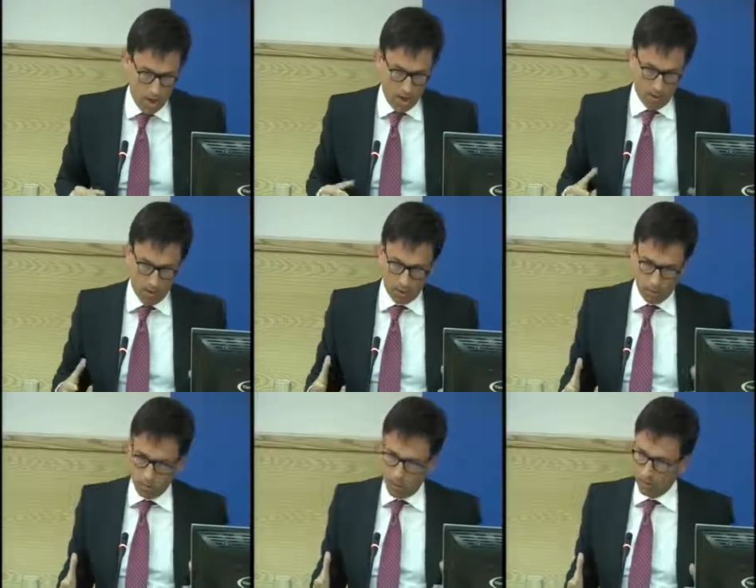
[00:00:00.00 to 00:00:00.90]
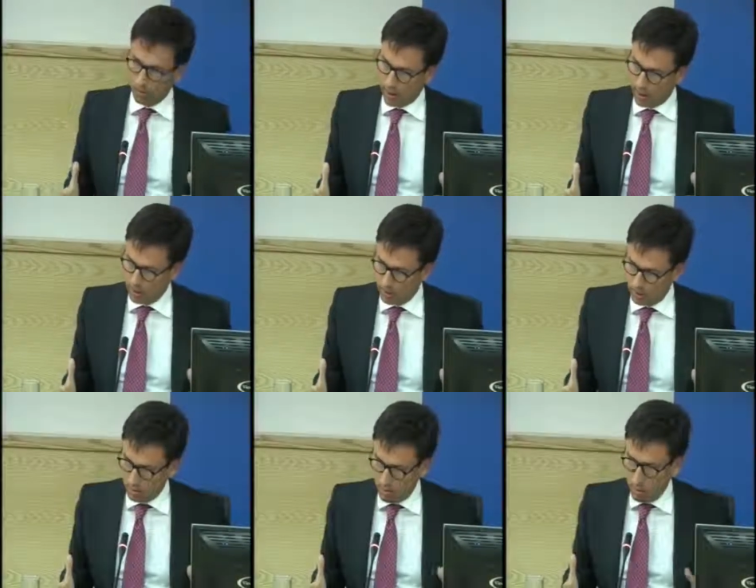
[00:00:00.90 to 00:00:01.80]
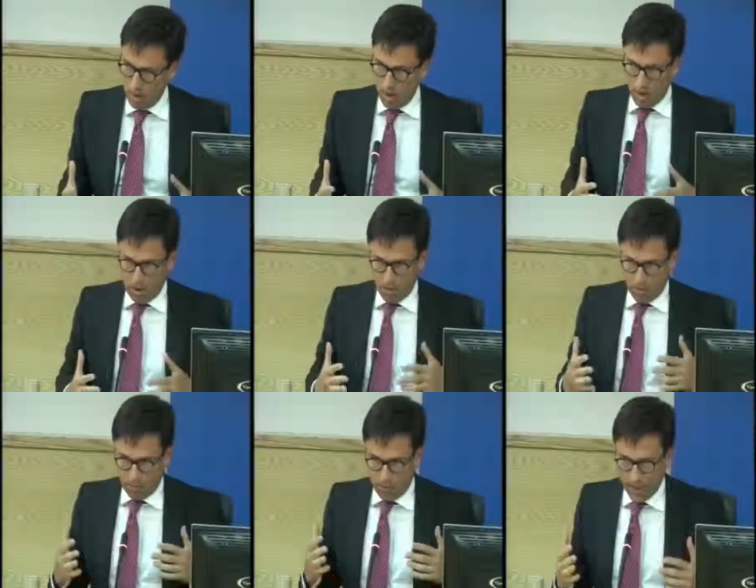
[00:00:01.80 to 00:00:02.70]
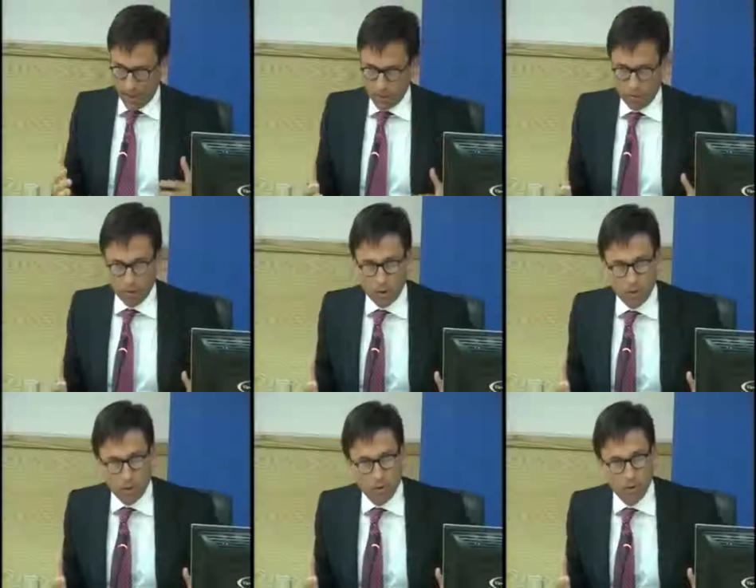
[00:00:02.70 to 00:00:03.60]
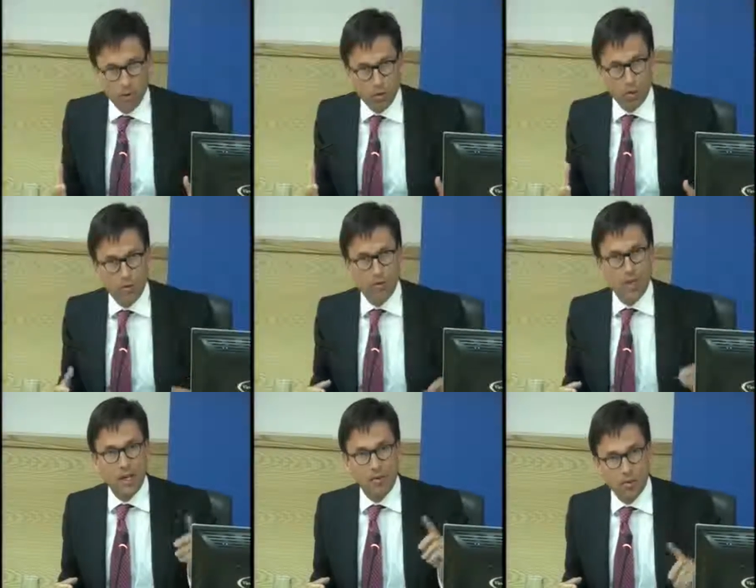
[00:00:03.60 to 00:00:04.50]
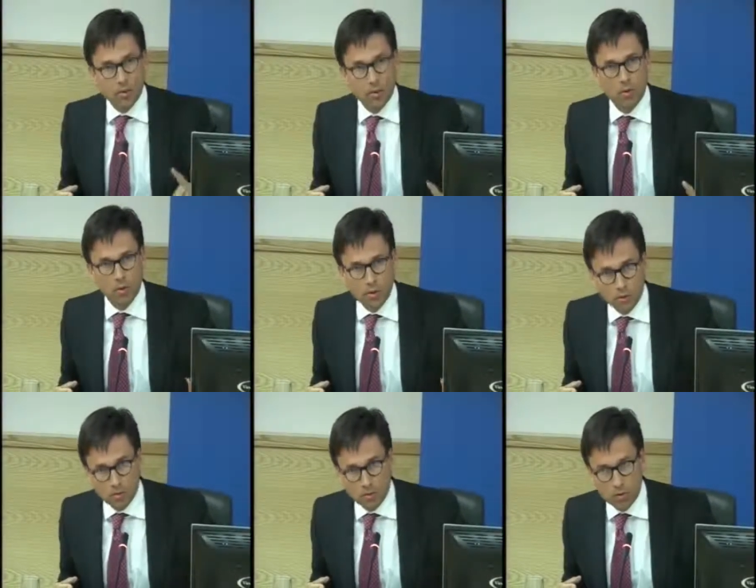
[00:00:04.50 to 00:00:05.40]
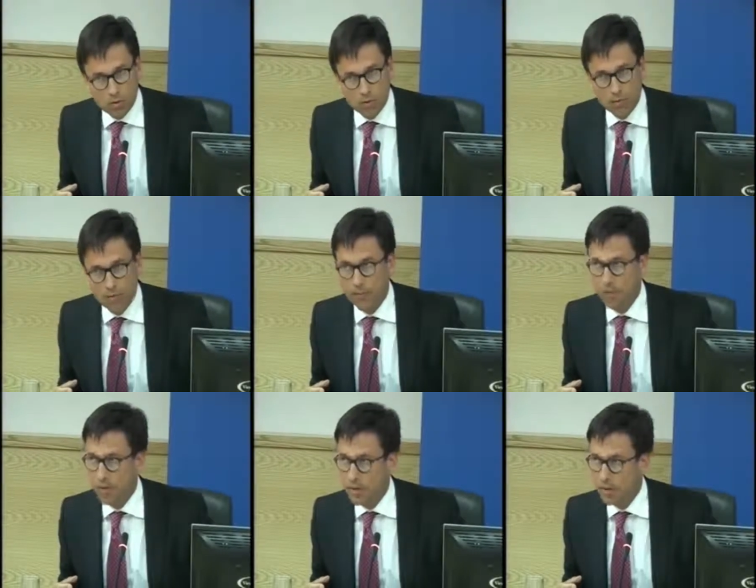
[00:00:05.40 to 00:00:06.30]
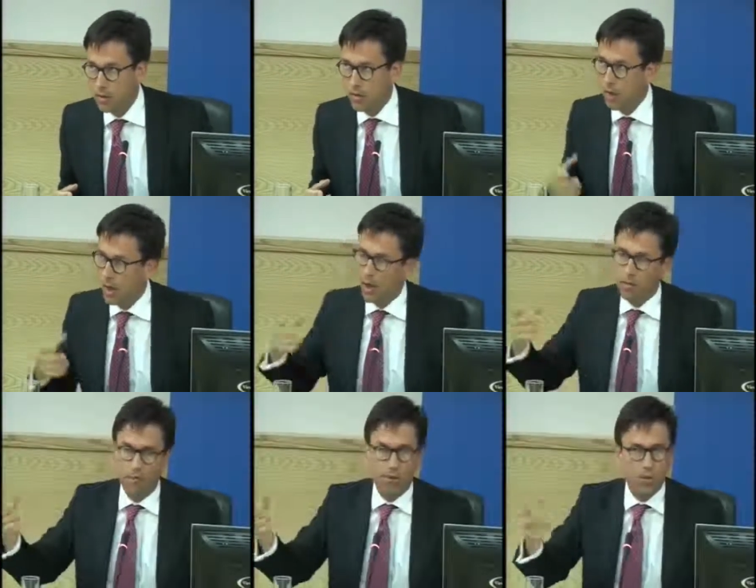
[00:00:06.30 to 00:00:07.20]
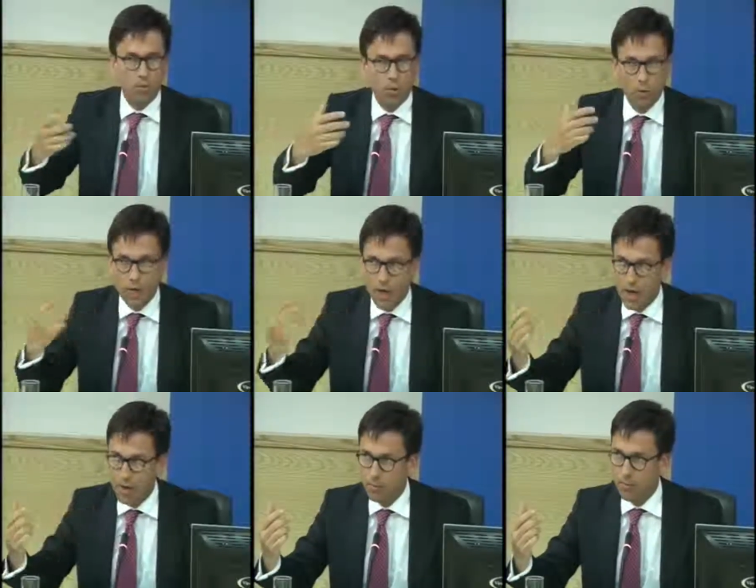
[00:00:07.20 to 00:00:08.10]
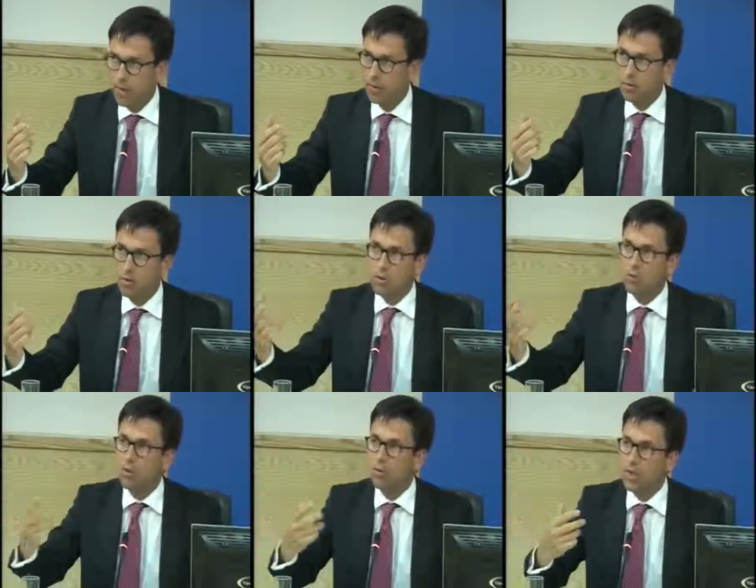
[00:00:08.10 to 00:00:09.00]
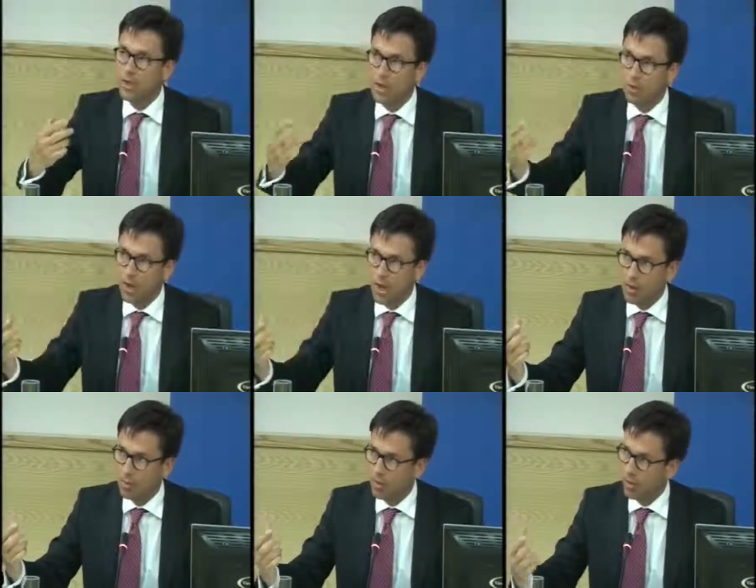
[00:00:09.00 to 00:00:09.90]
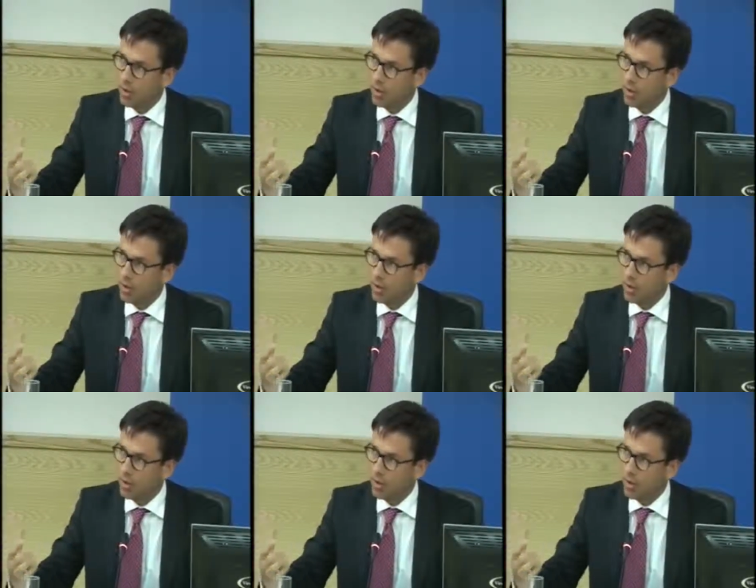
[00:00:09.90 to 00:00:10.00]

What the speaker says: are able to aggregate a big enough number of diverse constituents, right? And Facebook will help, and social media will help